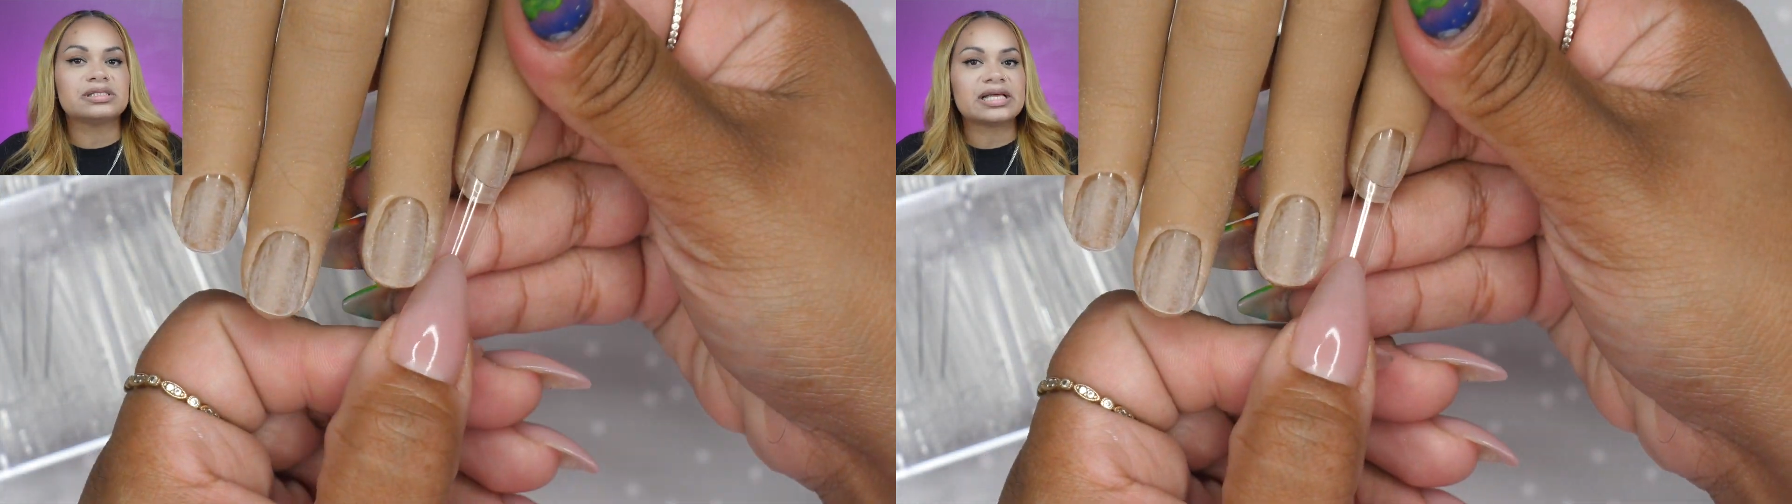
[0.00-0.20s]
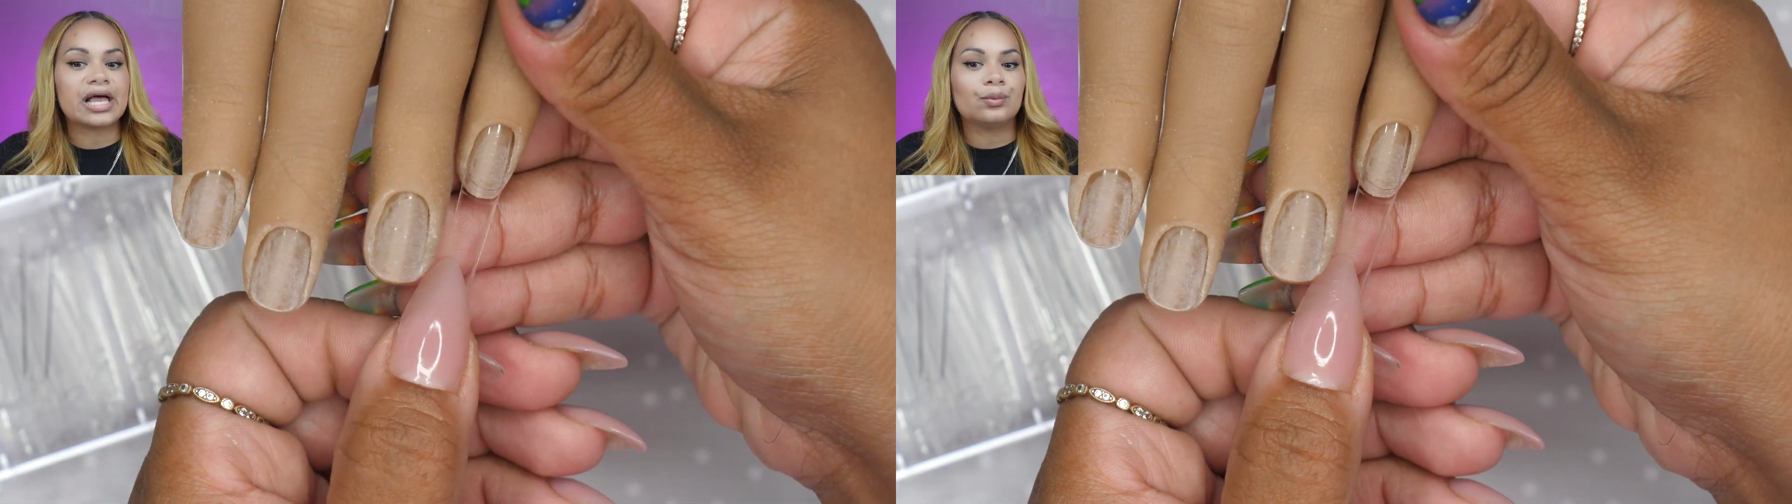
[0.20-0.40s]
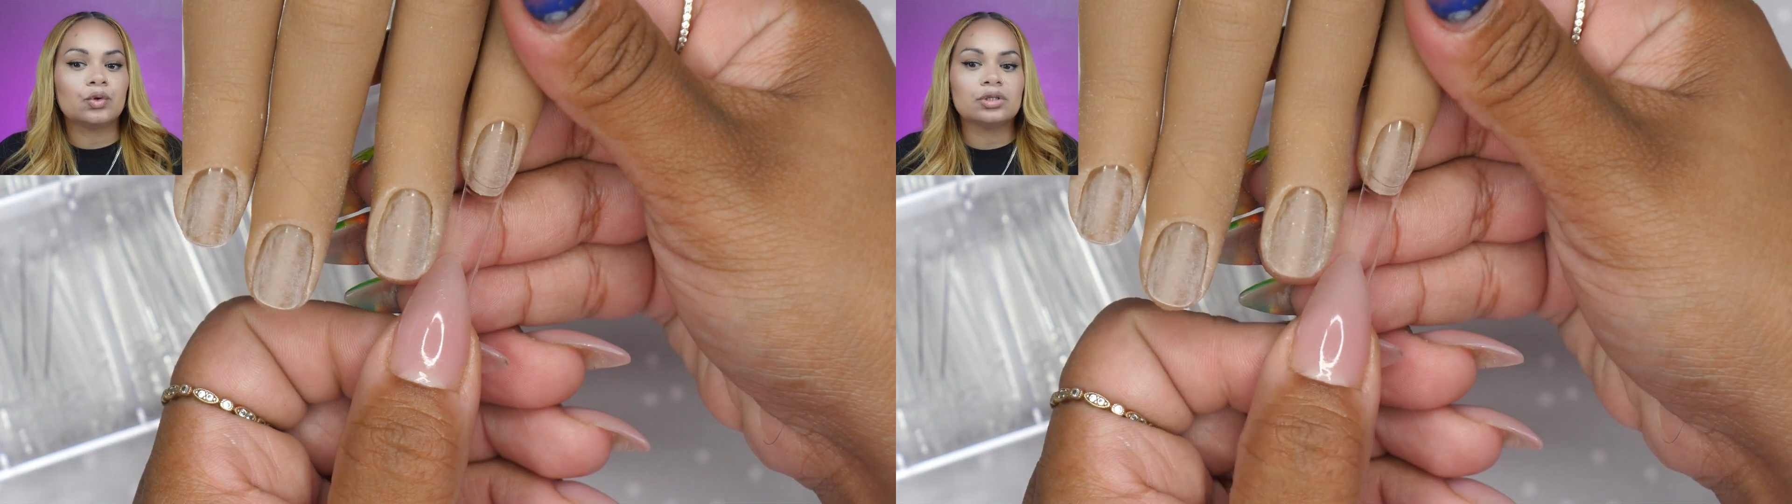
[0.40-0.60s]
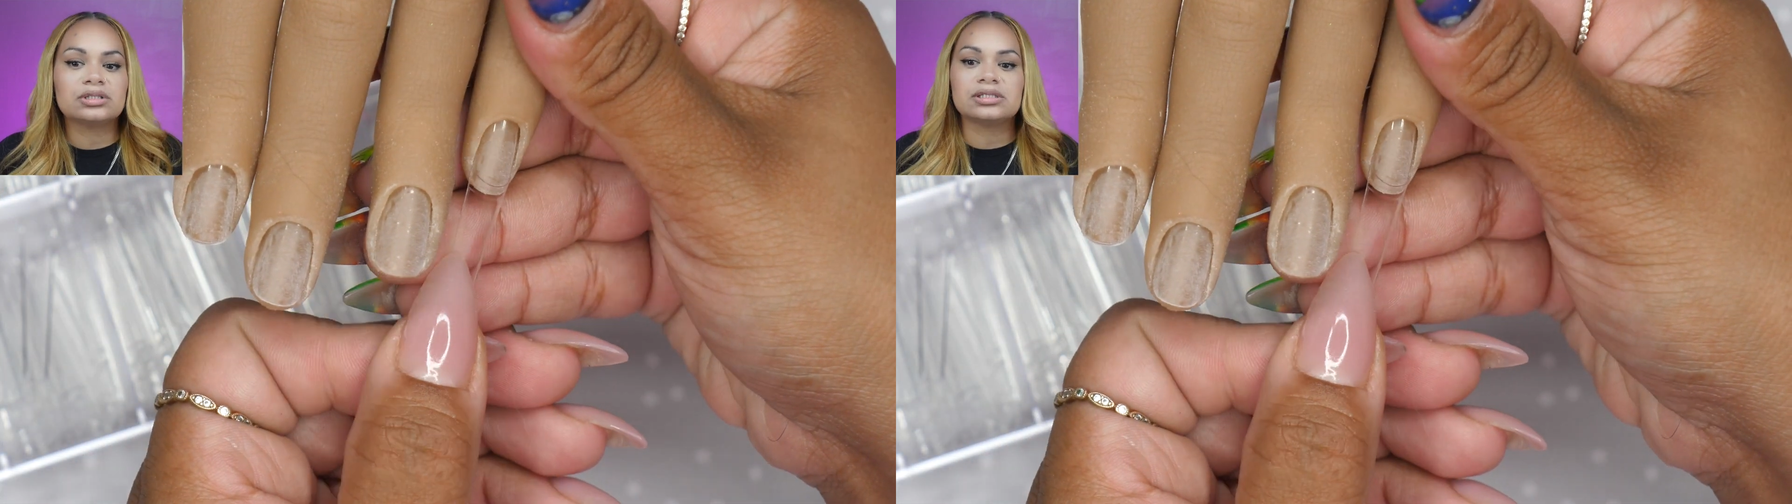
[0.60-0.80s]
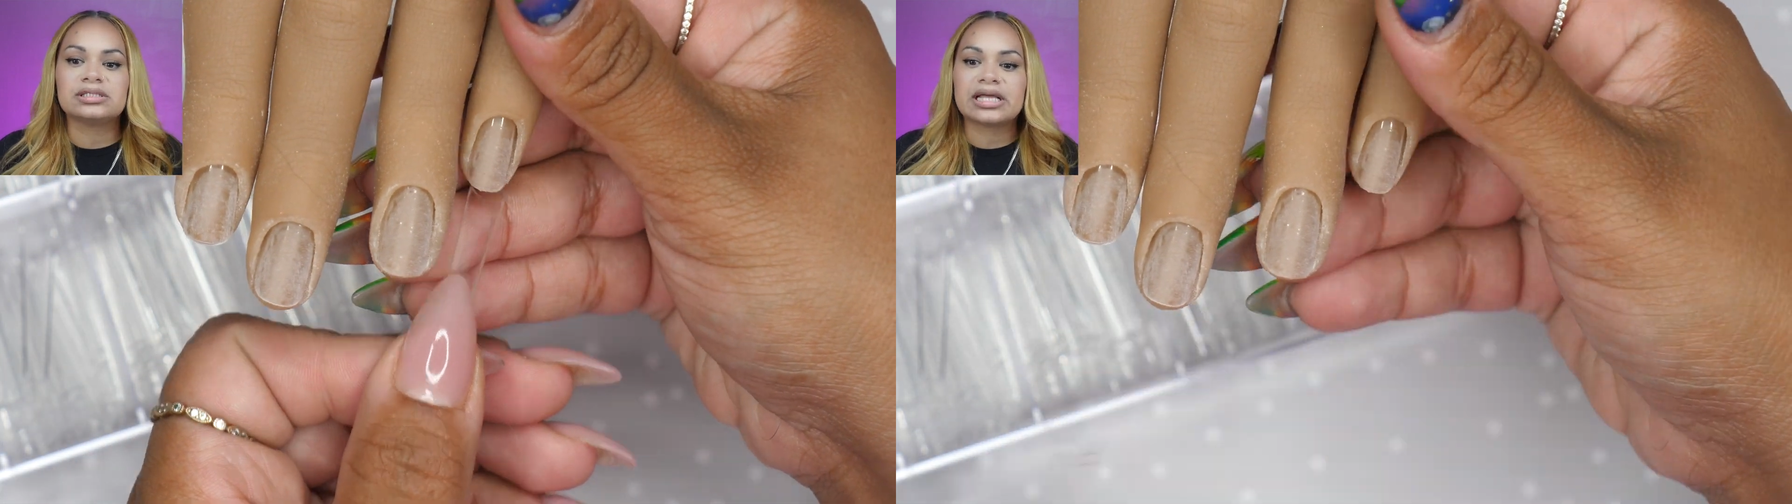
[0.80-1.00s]
sidewall
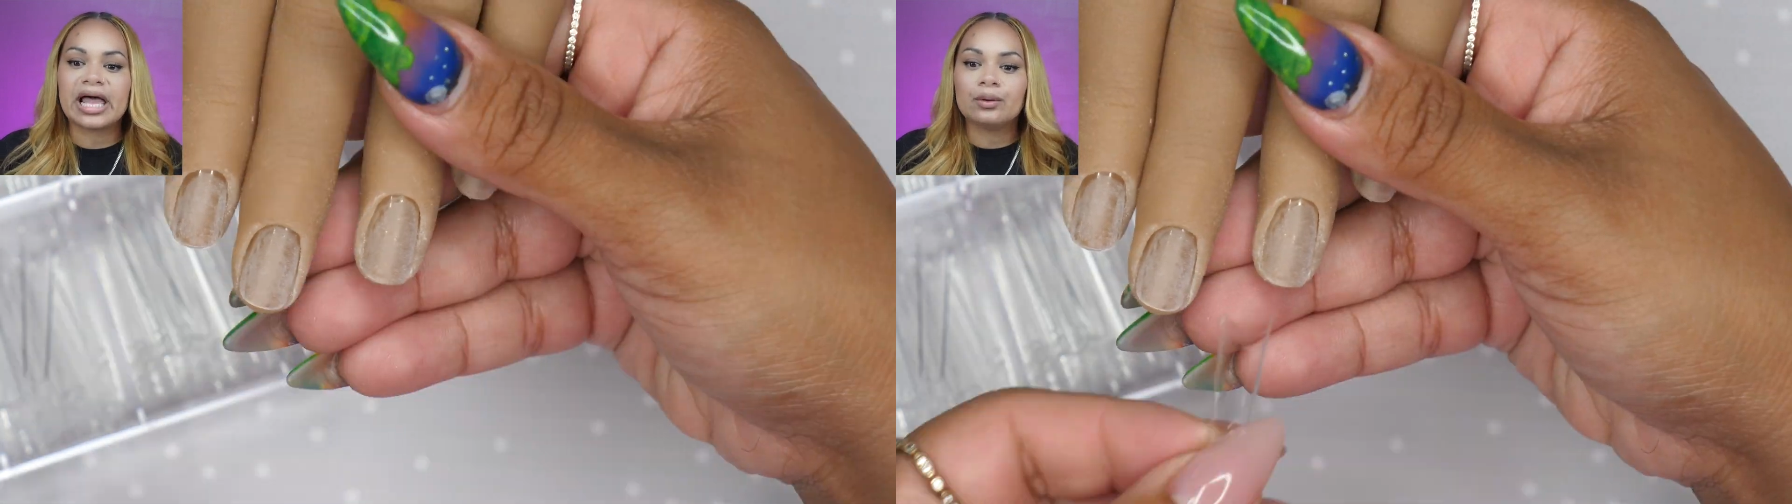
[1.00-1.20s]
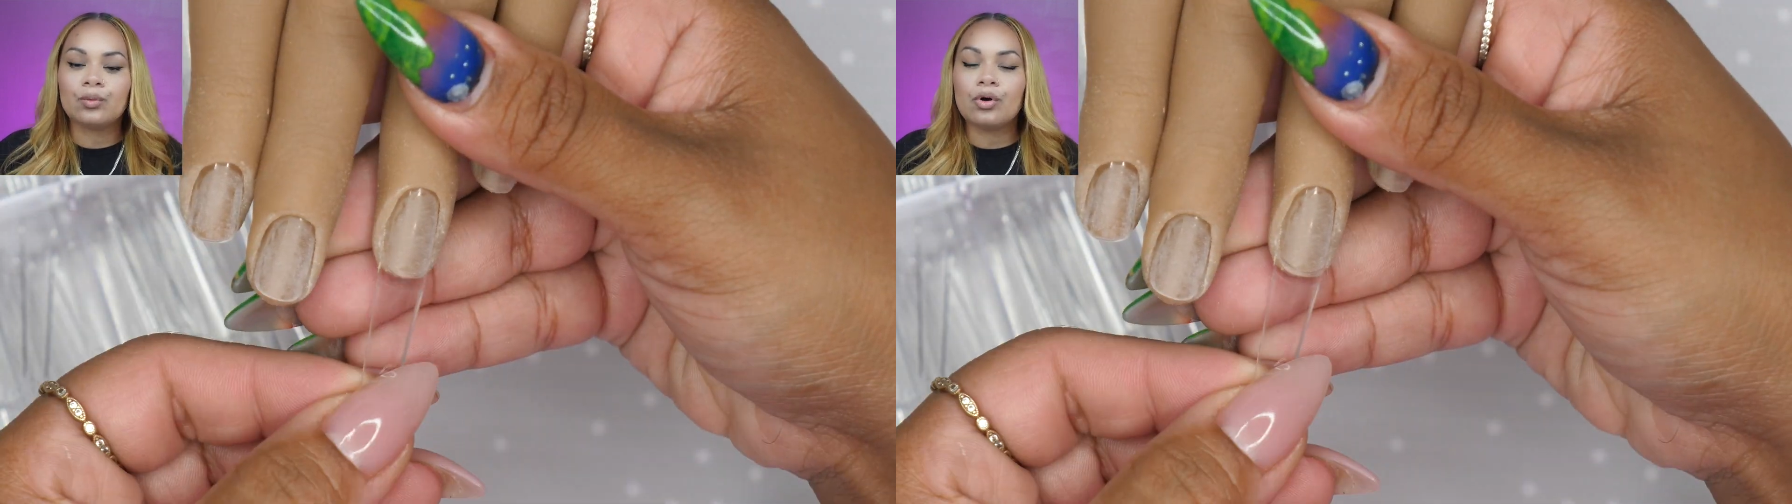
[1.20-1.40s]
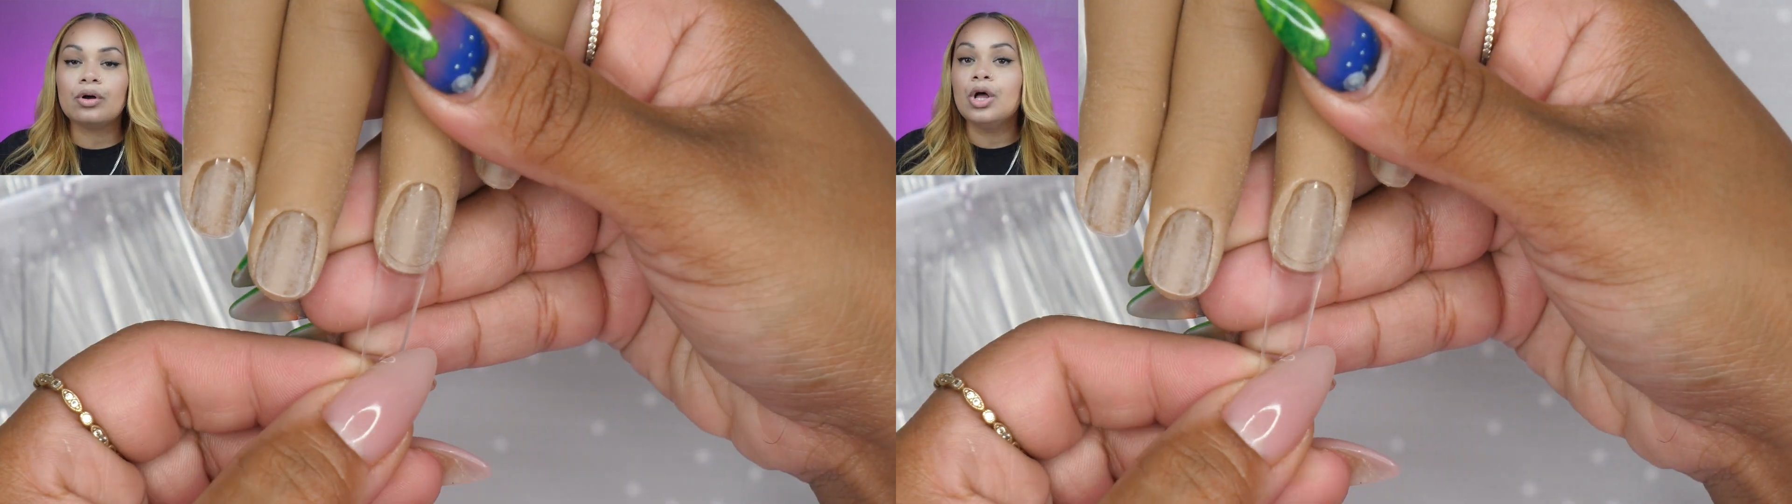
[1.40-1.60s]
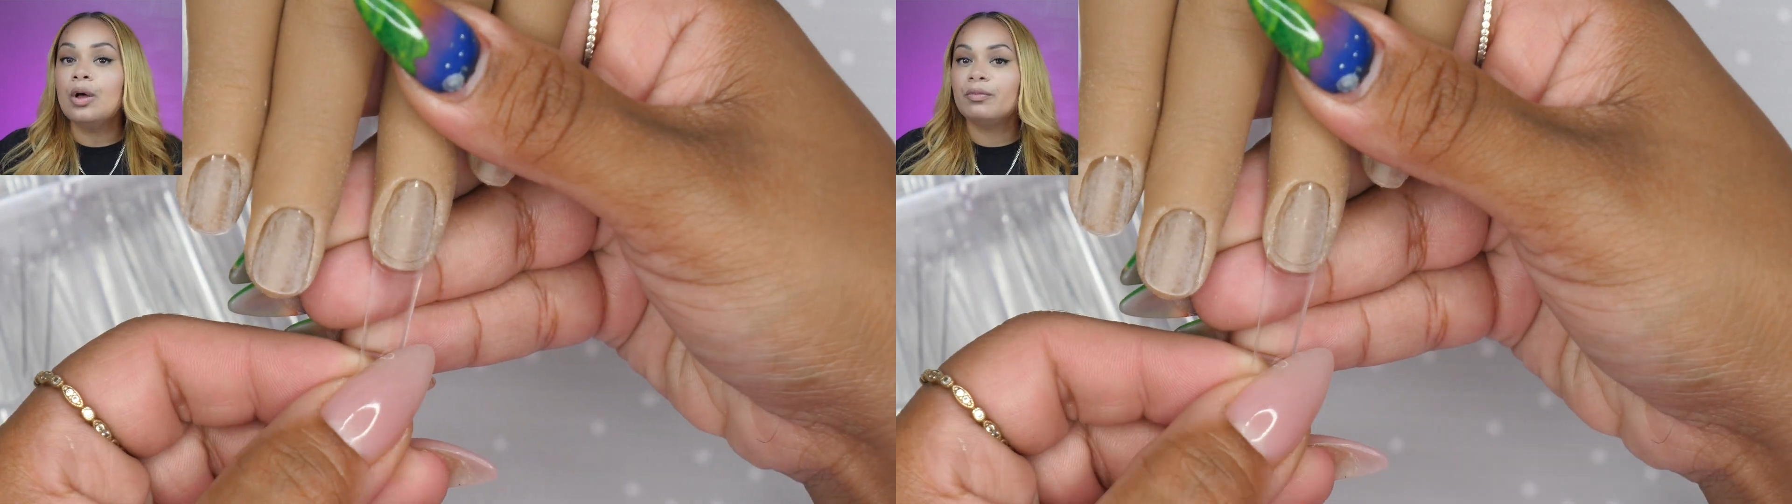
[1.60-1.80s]
to sidewall